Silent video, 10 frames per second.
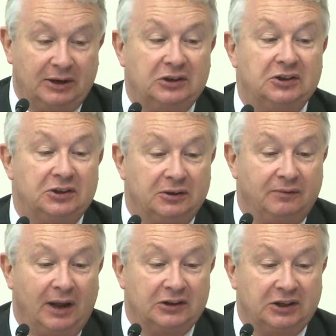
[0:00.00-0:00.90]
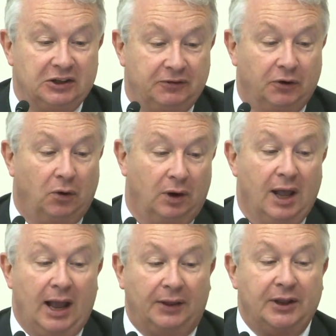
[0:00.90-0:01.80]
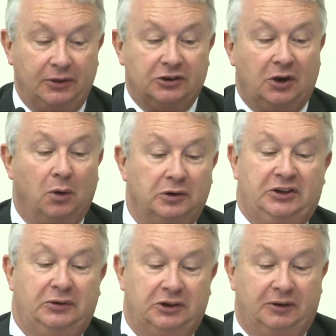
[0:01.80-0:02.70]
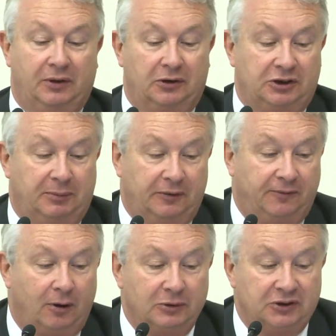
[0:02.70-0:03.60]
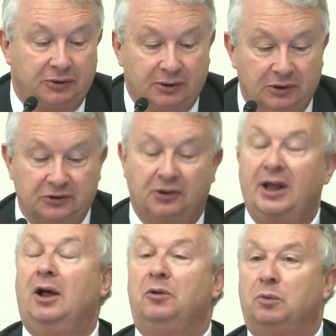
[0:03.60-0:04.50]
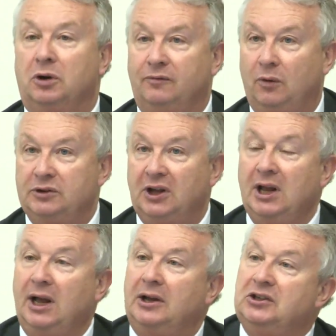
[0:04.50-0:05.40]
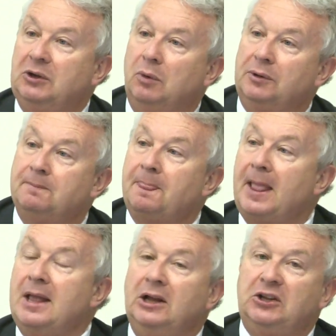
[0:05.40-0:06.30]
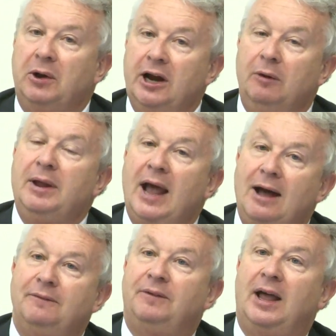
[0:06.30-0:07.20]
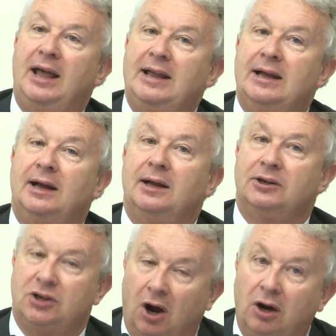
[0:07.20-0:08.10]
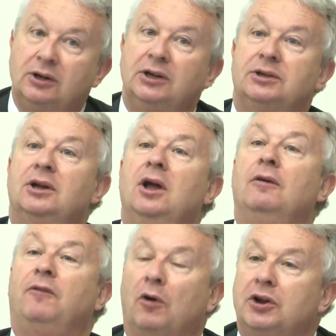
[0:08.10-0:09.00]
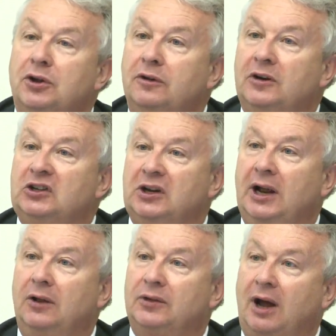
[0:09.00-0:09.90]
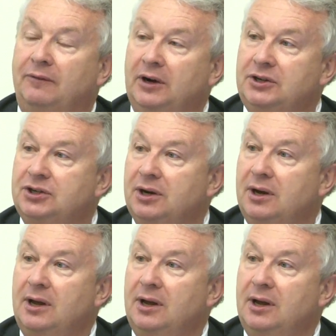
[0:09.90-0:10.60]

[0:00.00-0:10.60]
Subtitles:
medicines and vaccines for all. And then there's a whole series of others about pharmaceuticals and the health workforce and so on. So here we have a target for universal health coverage,